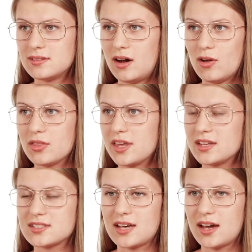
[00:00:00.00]
all the
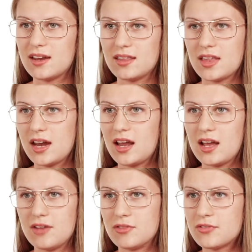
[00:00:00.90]
anxiety that I'd
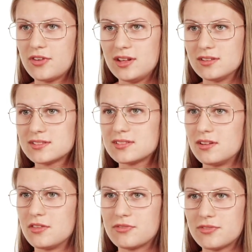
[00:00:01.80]
ever felt, all
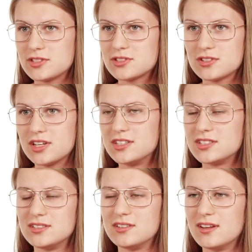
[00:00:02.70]
the
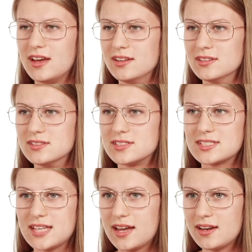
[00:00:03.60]
frustration and
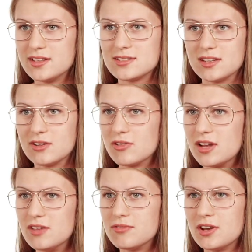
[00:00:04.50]
sadness and
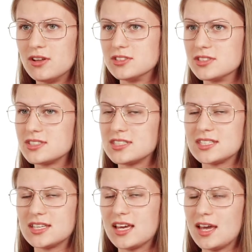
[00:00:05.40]
grief, it all just
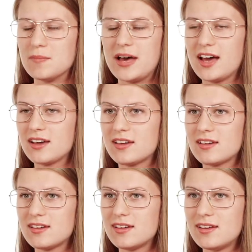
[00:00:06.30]
came
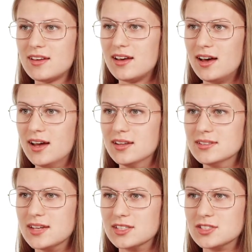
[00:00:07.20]
back.
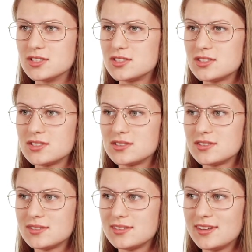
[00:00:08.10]
And I just
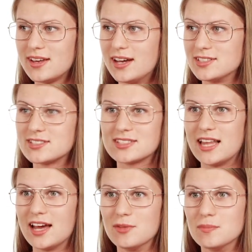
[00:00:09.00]

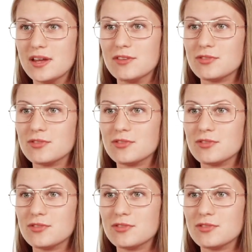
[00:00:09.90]
lie in bed